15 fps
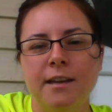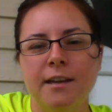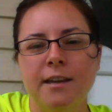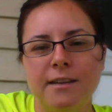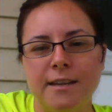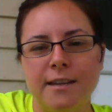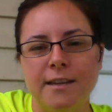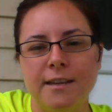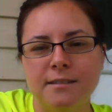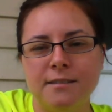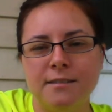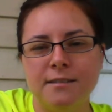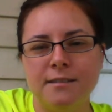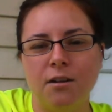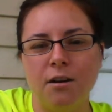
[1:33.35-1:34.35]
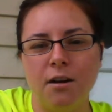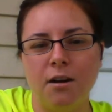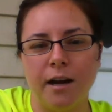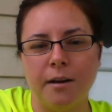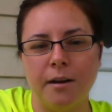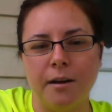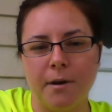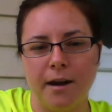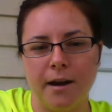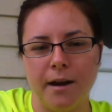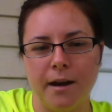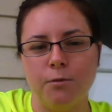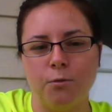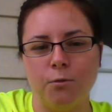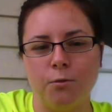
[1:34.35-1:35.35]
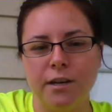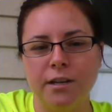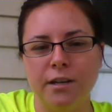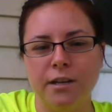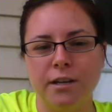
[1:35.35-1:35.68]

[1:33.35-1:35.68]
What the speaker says: yeast on my orange,